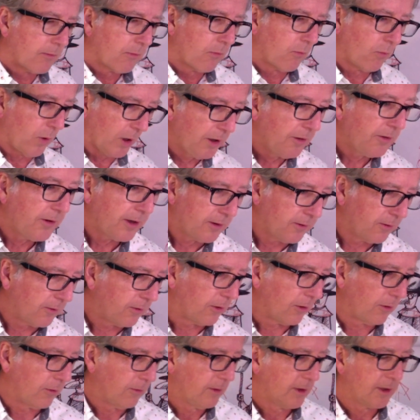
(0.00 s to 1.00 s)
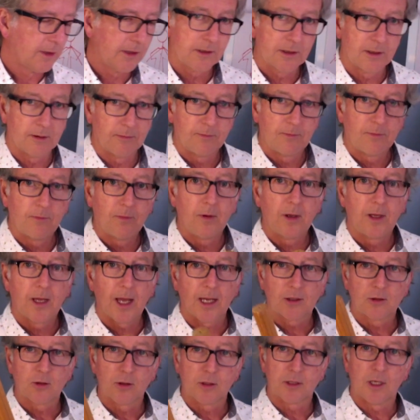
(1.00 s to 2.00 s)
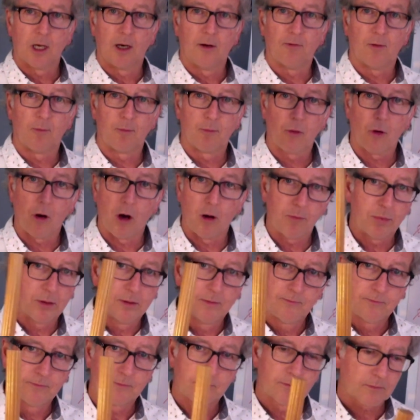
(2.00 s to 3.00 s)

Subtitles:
One thing to do is to get yourself a prop.